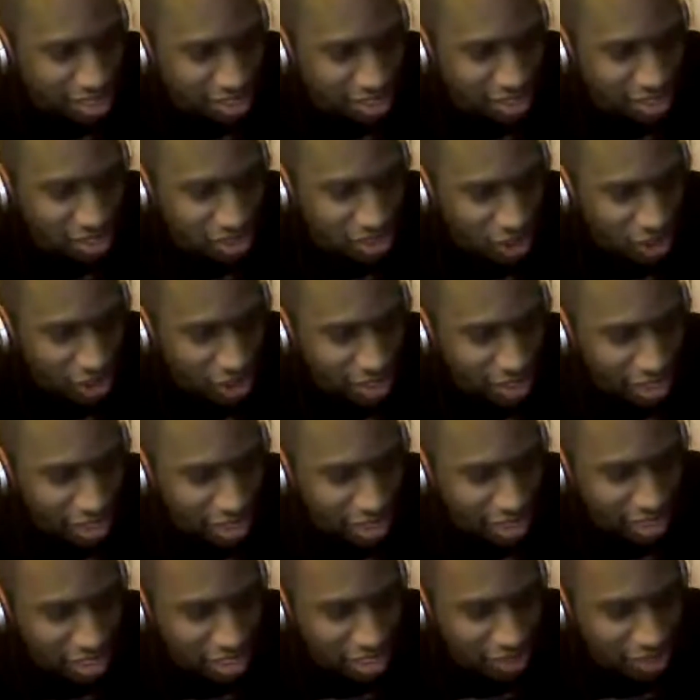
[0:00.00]
giant
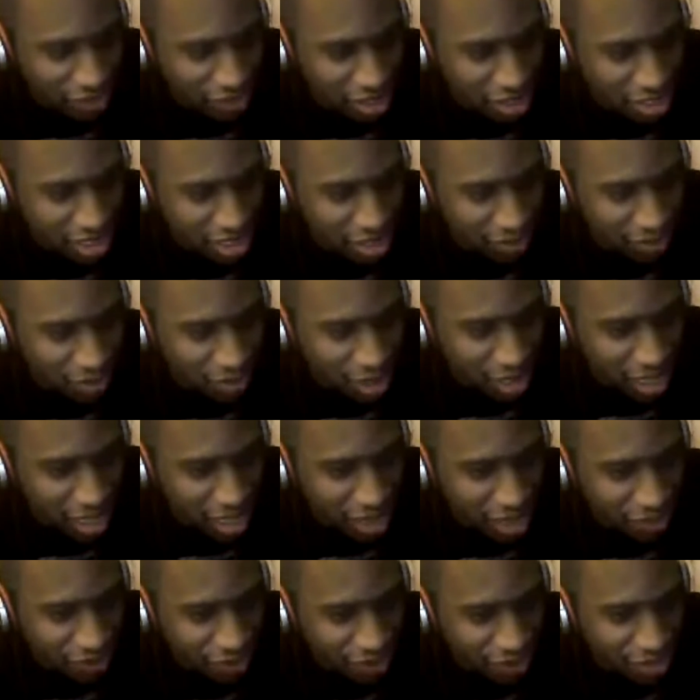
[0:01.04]
hands. If anything, we
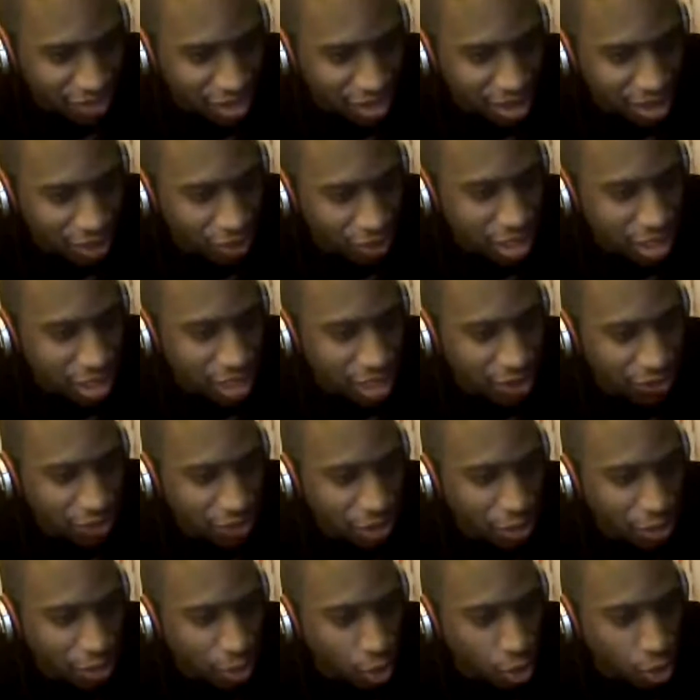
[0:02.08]
give
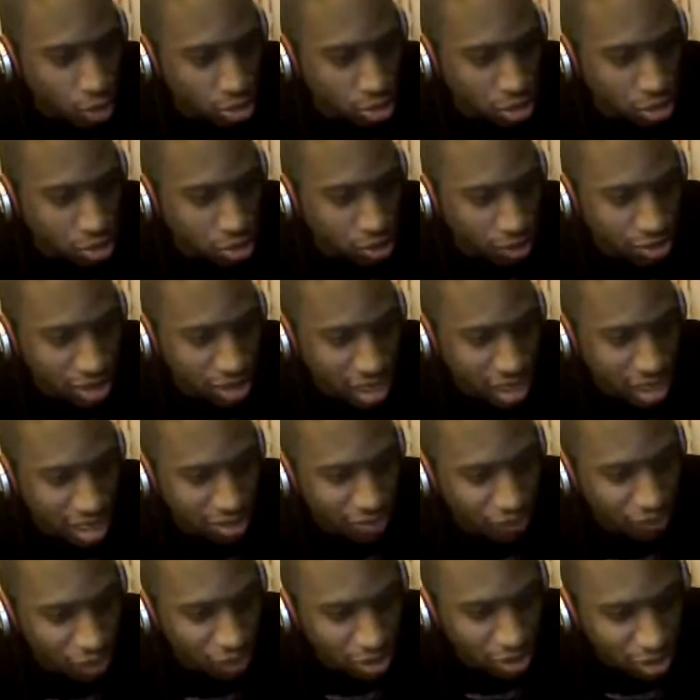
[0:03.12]
him 12 seconds
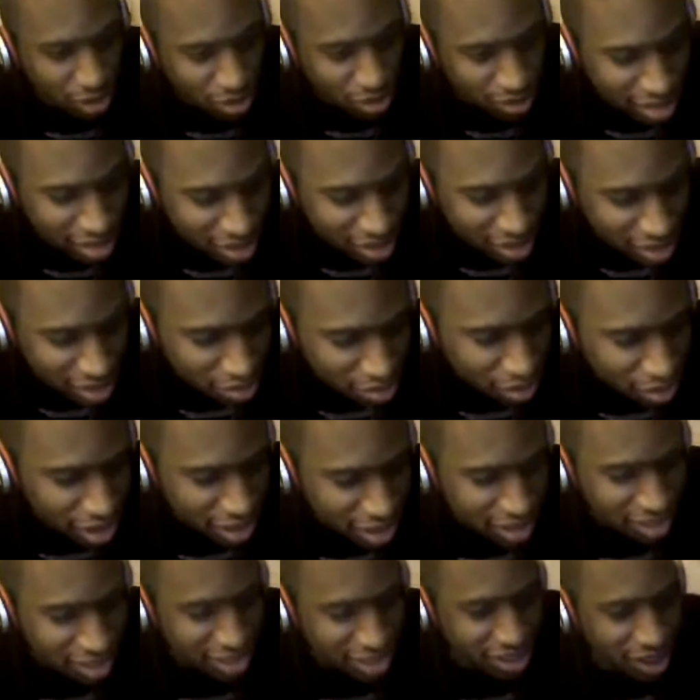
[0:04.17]
before losing and smashing
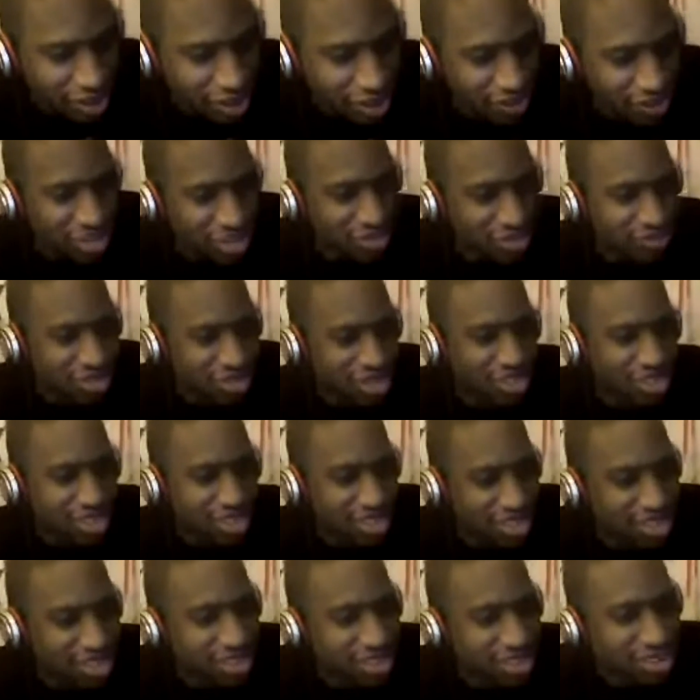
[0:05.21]
the copter into pieces.
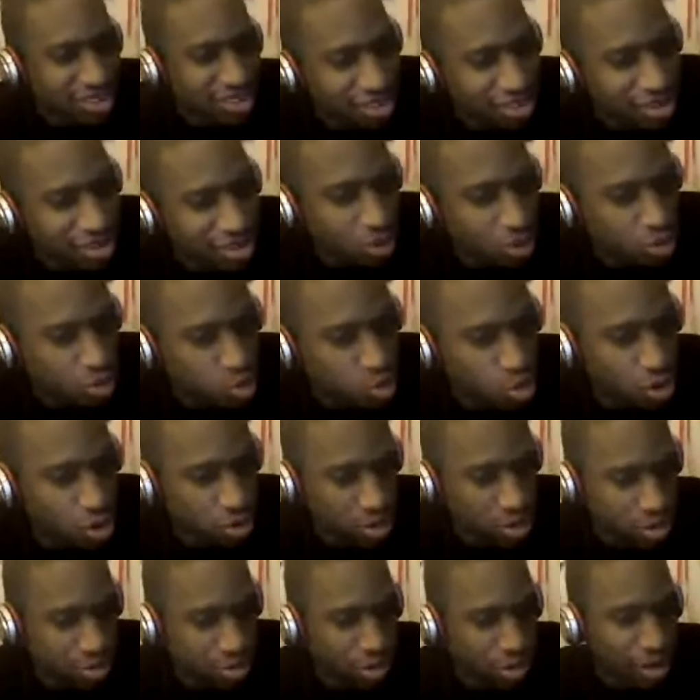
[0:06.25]
Really
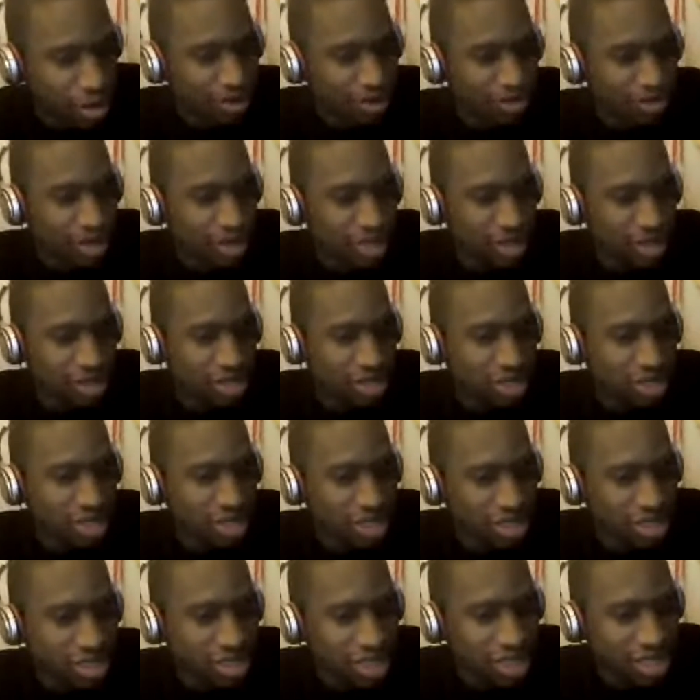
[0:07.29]
bad. This is
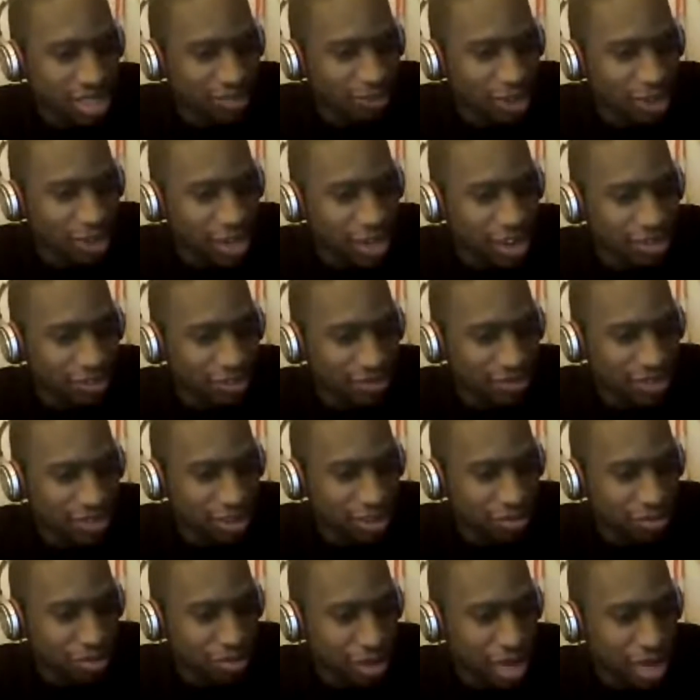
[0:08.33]
getting way out of hand.
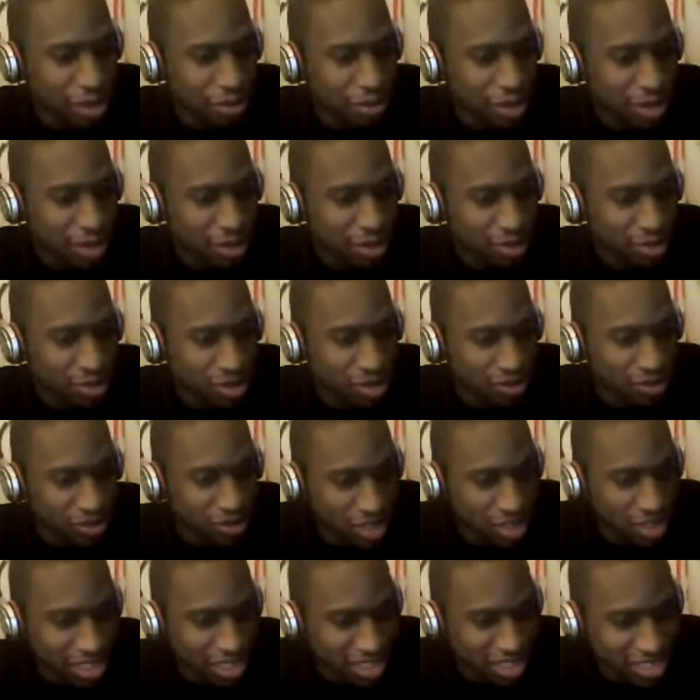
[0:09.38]
Batman, you look
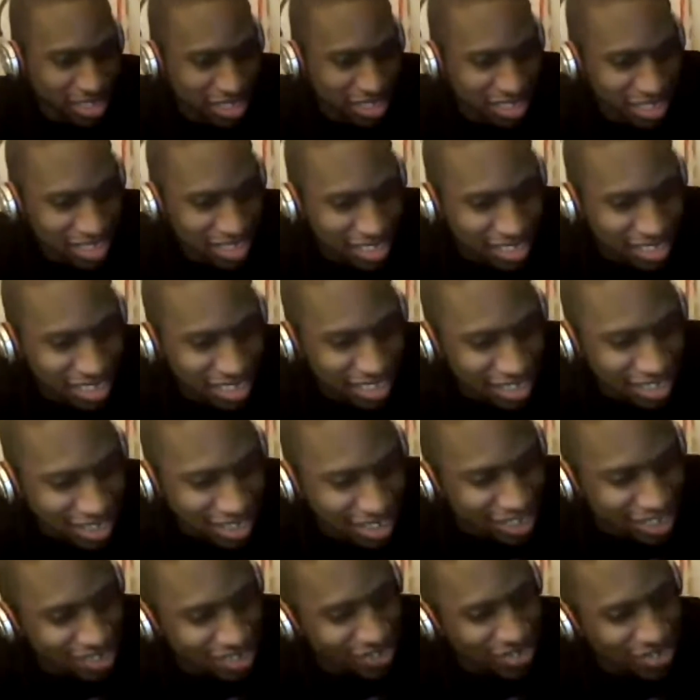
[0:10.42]
ridiculous in this thing.
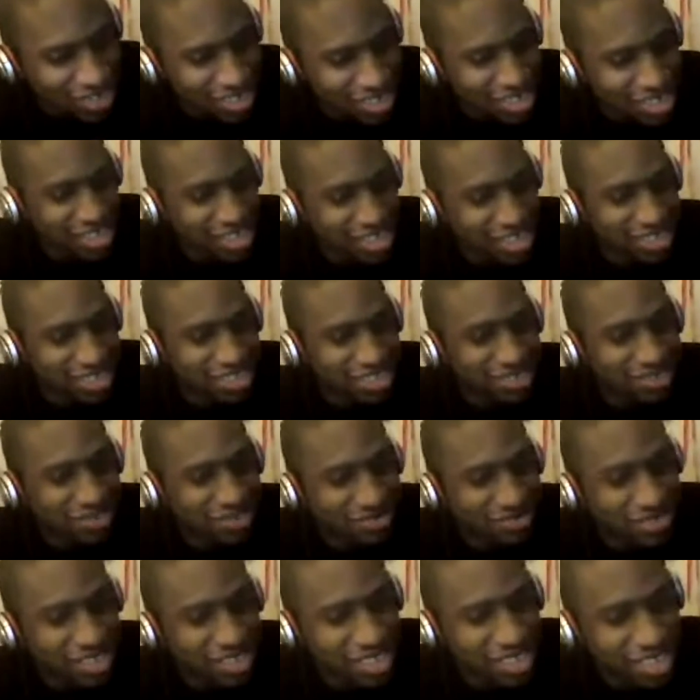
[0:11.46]
We
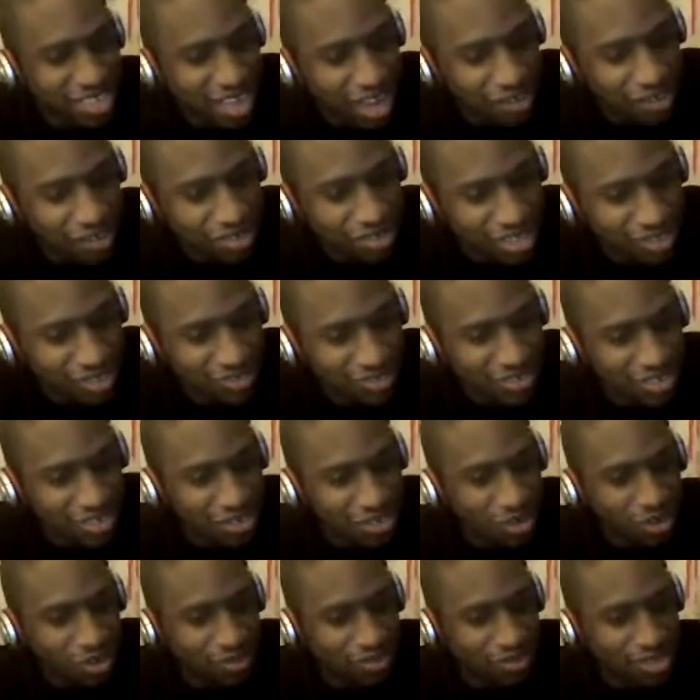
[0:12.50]
need to have a serious
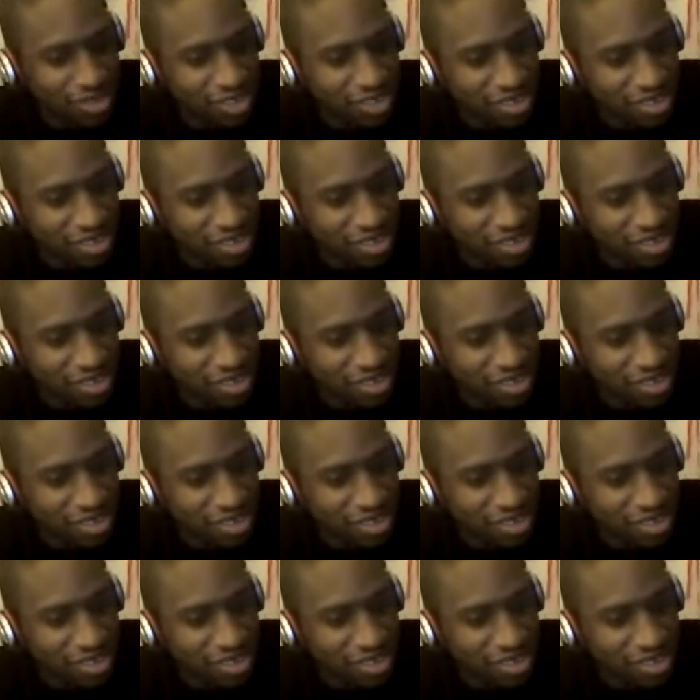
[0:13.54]
talk with